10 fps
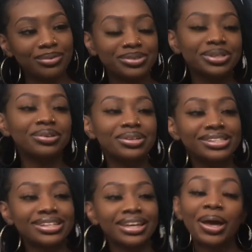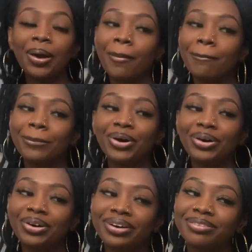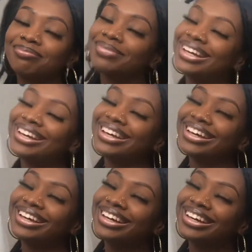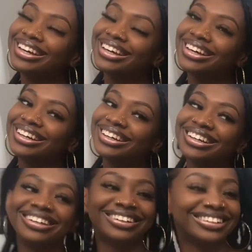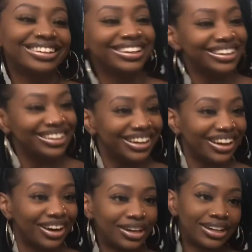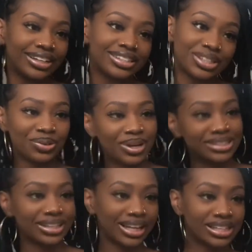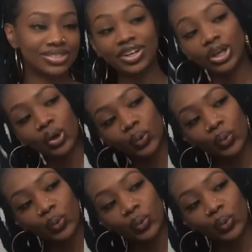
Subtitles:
so you can see more of me. All right, see you guys in the next video.